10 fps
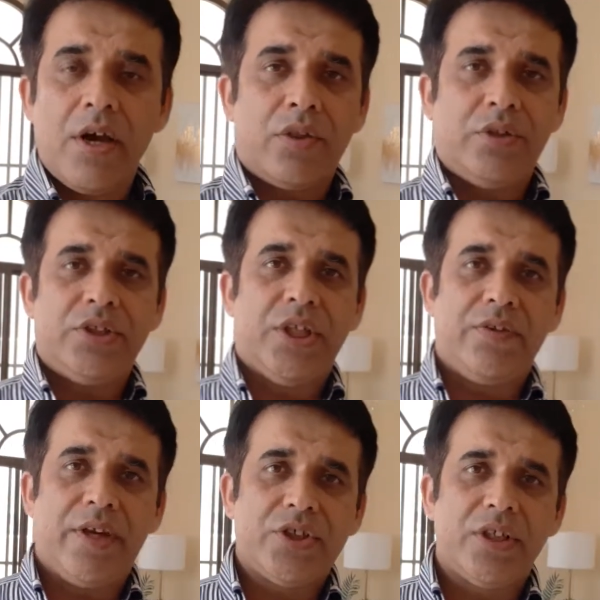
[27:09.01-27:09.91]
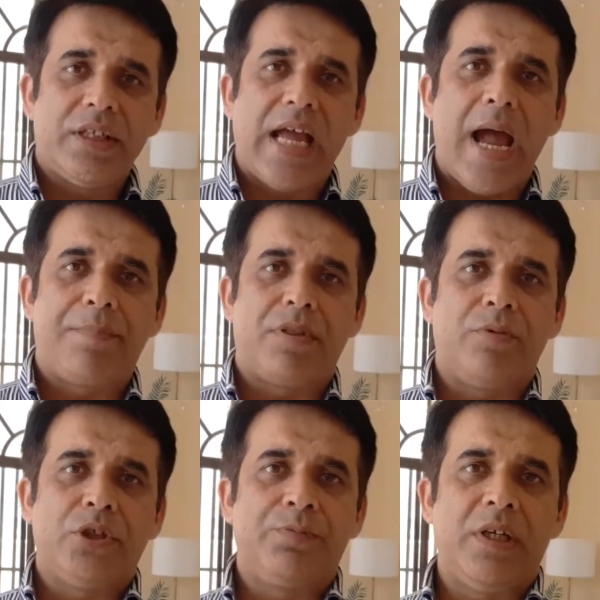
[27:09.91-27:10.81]
So the generation gaps
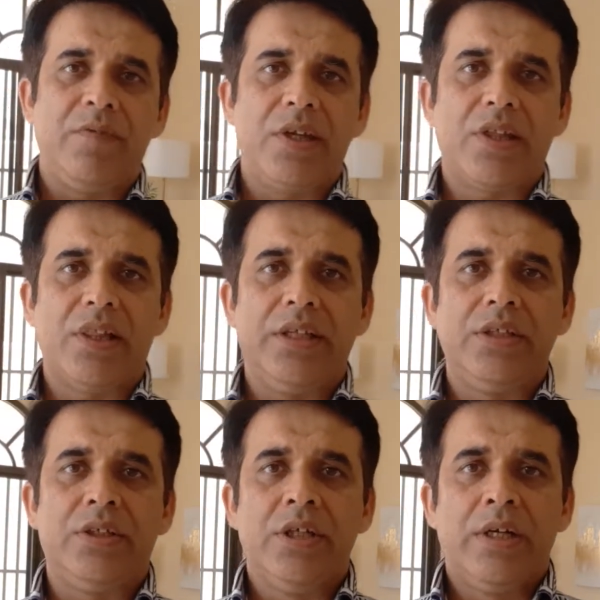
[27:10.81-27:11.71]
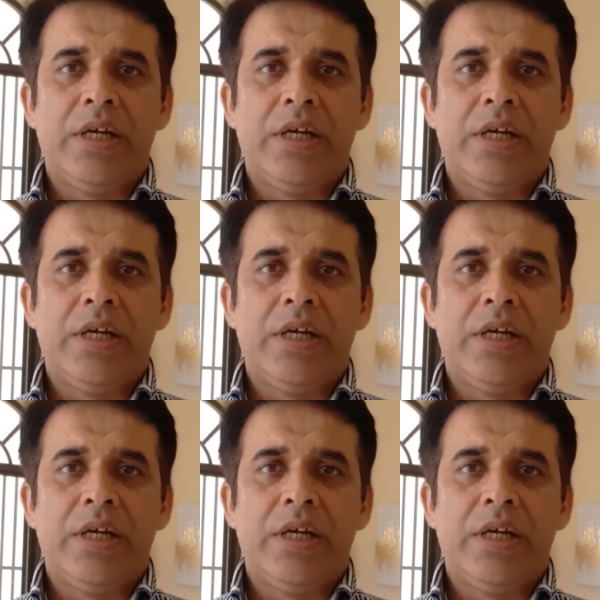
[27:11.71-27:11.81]
which previously